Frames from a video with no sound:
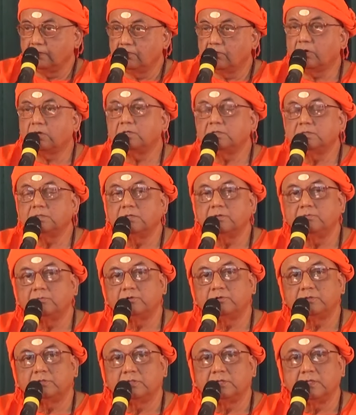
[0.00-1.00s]
What is the
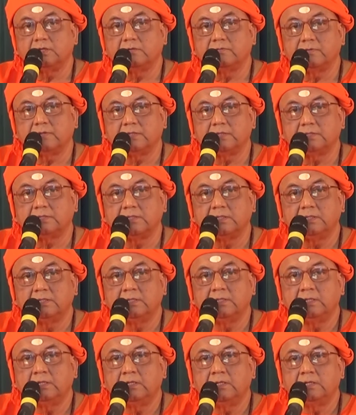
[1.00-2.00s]
emotional quest?
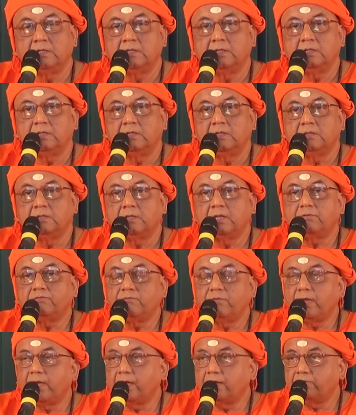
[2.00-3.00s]
That
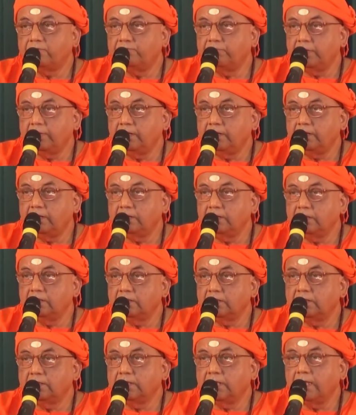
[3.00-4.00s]
we have been